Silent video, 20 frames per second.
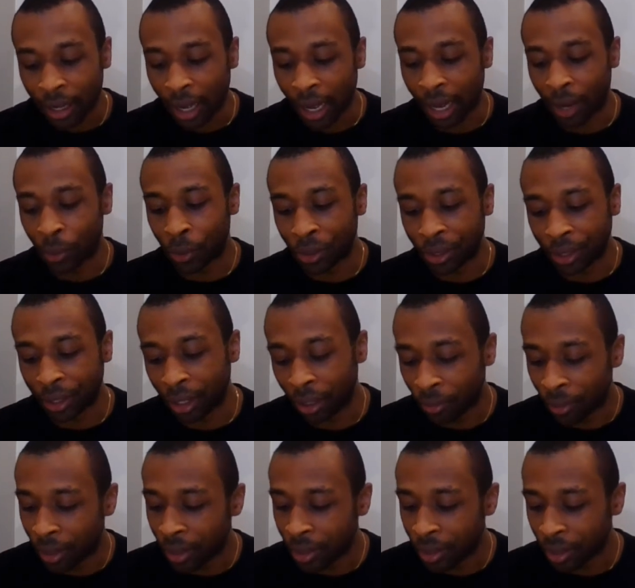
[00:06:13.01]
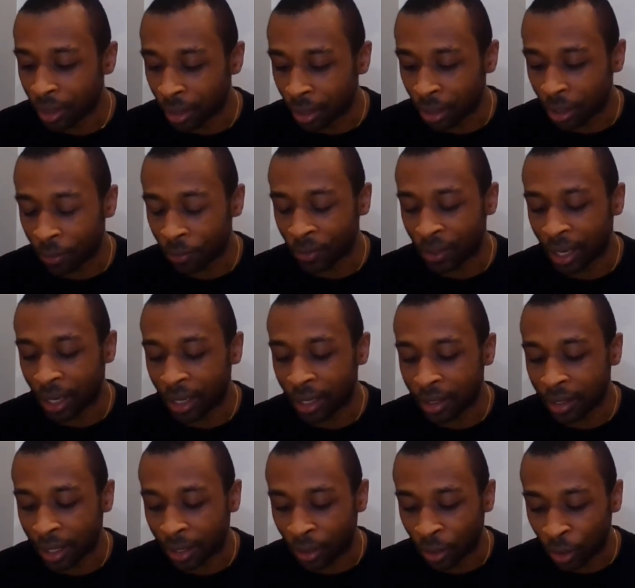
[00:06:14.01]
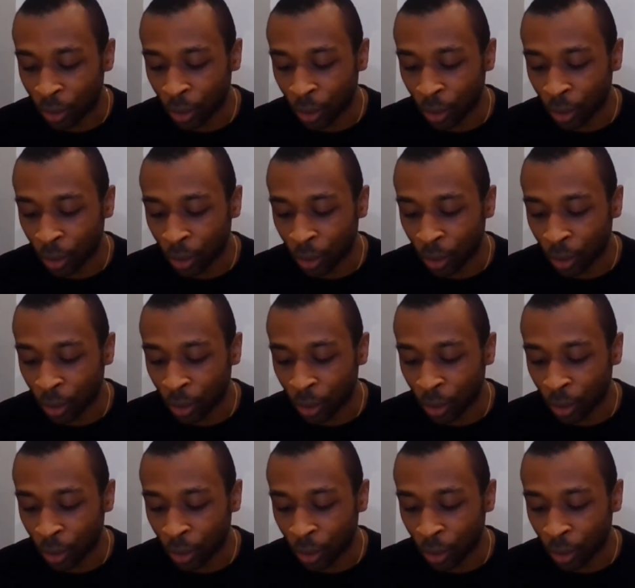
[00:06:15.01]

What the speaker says: I will give unto him that is a